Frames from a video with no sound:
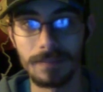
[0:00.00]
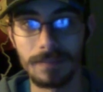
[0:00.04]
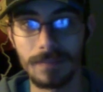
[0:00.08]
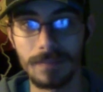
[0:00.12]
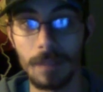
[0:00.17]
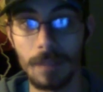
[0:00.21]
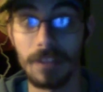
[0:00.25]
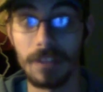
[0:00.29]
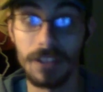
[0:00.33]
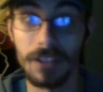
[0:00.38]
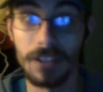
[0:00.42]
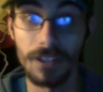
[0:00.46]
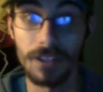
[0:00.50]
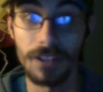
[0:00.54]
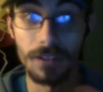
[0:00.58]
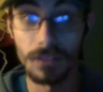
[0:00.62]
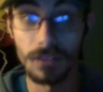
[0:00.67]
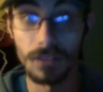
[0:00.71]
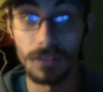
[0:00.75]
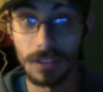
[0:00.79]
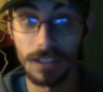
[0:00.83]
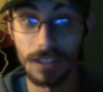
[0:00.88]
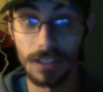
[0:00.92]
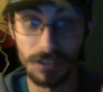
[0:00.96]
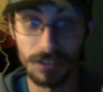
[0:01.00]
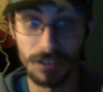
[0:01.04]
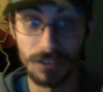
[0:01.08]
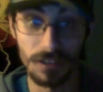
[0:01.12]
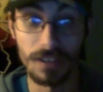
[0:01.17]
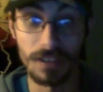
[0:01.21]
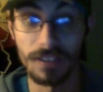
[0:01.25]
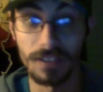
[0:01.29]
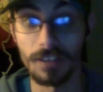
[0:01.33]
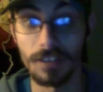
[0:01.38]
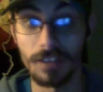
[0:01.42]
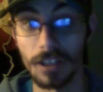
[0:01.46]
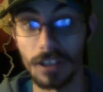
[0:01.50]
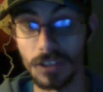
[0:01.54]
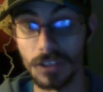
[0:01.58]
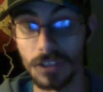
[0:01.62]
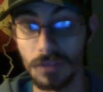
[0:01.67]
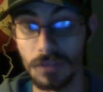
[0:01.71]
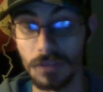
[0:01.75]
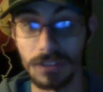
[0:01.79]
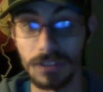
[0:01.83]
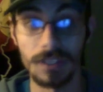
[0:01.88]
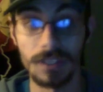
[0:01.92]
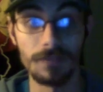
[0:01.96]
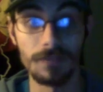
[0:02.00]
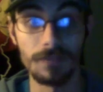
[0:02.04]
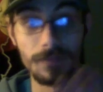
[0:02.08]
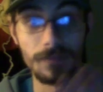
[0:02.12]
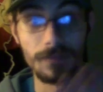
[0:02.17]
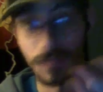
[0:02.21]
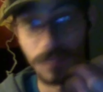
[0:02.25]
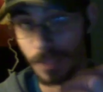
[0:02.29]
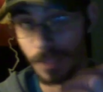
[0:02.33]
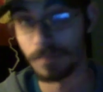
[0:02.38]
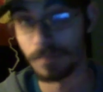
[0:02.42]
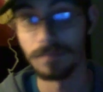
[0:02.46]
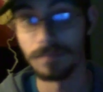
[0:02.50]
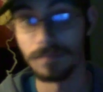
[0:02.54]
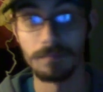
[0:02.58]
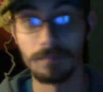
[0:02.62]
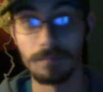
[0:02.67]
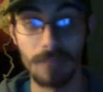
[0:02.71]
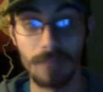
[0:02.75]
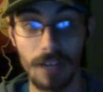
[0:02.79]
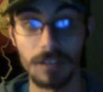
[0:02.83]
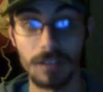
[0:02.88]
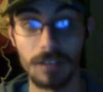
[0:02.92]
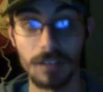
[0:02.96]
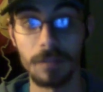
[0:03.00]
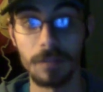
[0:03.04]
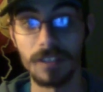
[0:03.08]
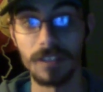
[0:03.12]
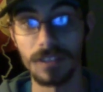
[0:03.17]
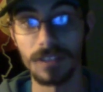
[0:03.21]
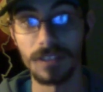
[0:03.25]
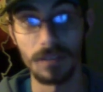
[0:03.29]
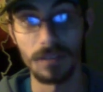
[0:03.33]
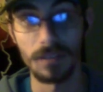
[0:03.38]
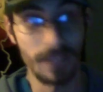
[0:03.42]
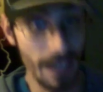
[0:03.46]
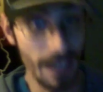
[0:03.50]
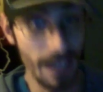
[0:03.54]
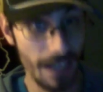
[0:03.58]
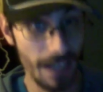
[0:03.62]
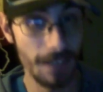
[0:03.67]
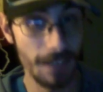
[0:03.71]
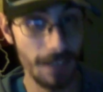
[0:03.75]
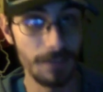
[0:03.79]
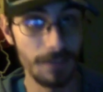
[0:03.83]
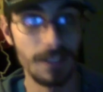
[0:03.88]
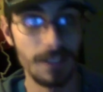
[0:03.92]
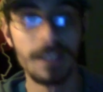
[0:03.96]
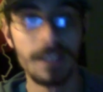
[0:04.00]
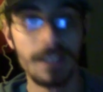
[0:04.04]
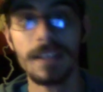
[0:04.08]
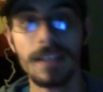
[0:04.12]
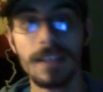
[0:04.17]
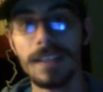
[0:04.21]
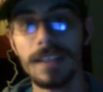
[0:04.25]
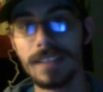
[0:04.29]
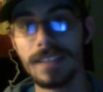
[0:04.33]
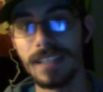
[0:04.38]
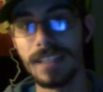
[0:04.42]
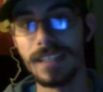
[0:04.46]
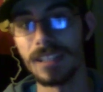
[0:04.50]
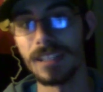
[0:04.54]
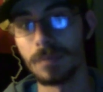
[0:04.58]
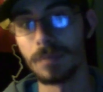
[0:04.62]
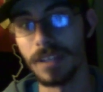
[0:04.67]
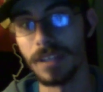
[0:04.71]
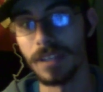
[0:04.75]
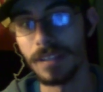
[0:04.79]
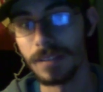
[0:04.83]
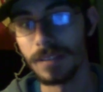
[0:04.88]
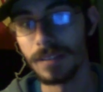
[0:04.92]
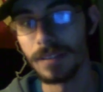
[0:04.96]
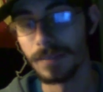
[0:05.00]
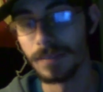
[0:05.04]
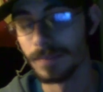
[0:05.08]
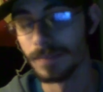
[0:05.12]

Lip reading: I mean, you can use electronic crossovers if some power speakers don't have DSP,